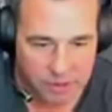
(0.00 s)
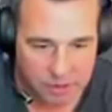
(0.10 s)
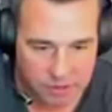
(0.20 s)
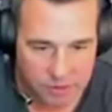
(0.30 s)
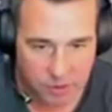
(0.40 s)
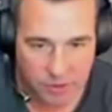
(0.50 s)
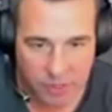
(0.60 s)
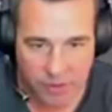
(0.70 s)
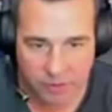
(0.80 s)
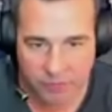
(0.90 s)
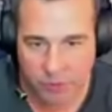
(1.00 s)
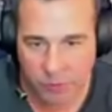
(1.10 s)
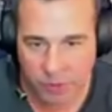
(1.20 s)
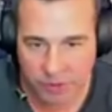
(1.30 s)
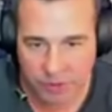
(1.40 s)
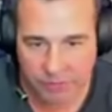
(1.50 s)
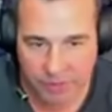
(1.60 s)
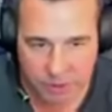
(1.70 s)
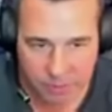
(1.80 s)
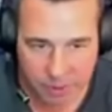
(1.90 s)
So if you're wondering if it
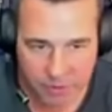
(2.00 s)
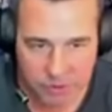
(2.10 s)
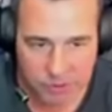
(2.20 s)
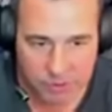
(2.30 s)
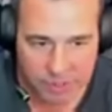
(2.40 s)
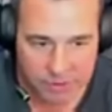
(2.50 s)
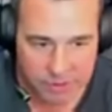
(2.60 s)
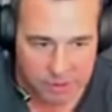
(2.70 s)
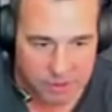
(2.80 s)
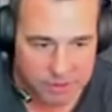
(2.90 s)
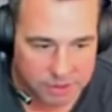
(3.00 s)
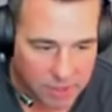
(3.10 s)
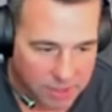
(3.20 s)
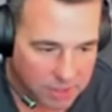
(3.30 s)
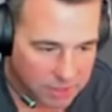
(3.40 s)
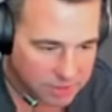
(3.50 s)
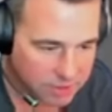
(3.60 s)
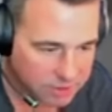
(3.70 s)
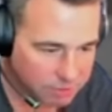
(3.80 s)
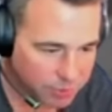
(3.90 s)
has a parachute, yes it does. And it
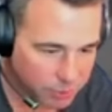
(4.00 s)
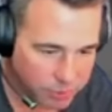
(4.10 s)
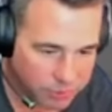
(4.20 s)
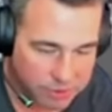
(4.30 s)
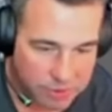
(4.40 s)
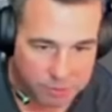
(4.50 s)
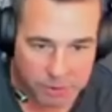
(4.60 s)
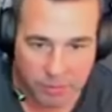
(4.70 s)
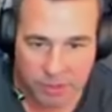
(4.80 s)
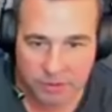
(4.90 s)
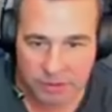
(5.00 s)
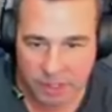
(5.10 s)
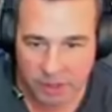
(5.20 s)
does deploy when the speed brakes are out